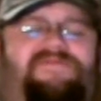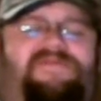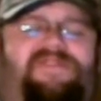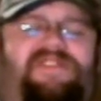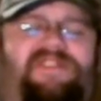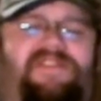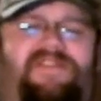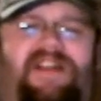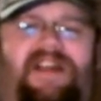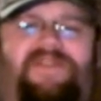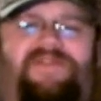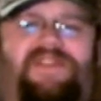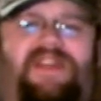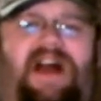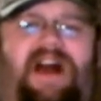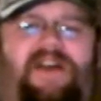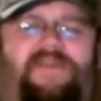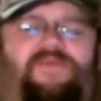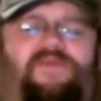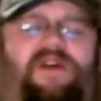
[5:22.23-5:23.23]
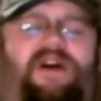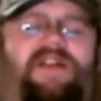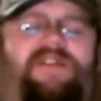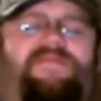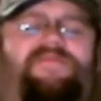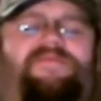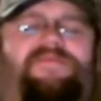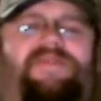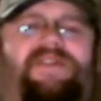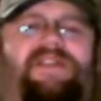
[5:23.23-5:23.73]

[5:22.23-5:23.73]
we still had the odd one,